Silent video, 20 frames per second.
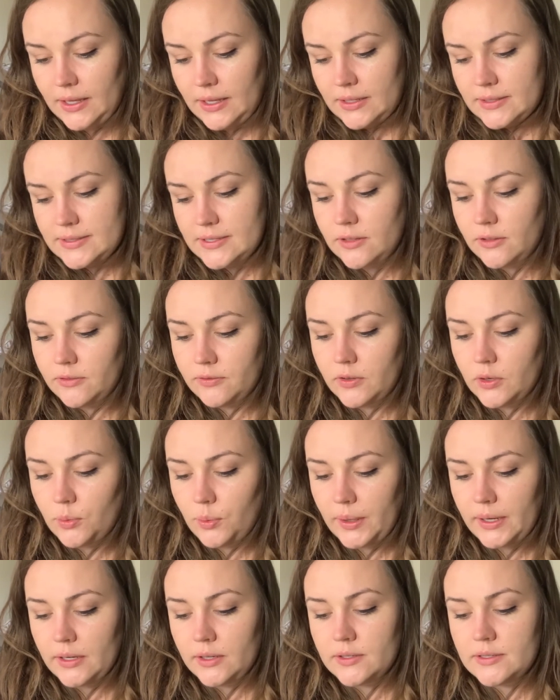
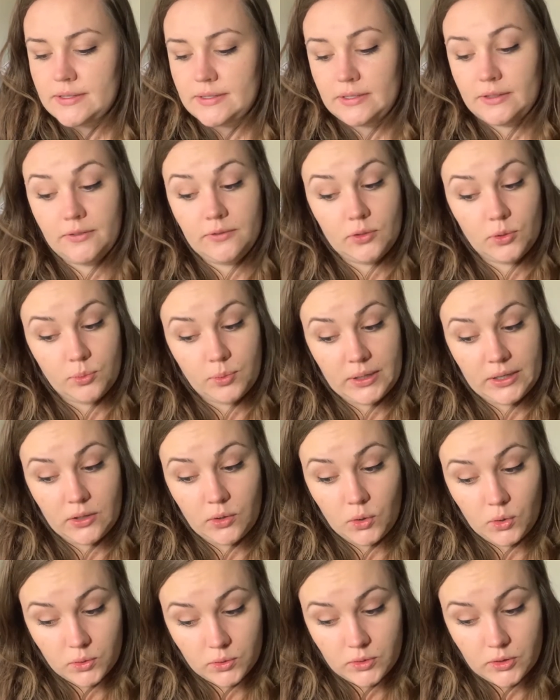Silverware
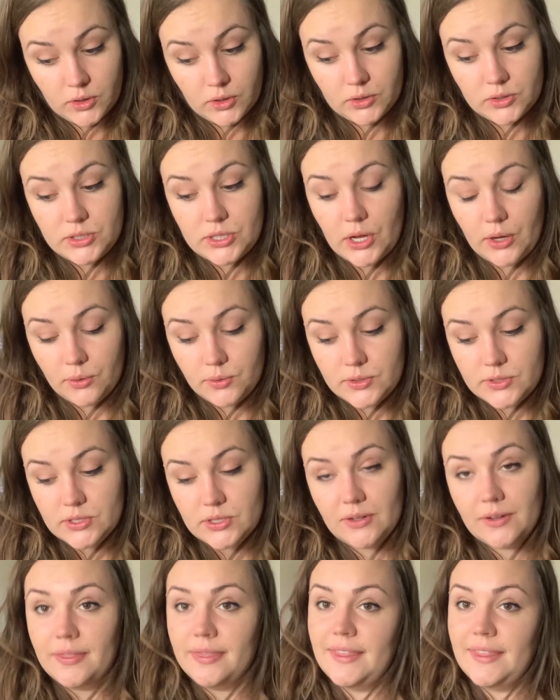holder, toaster.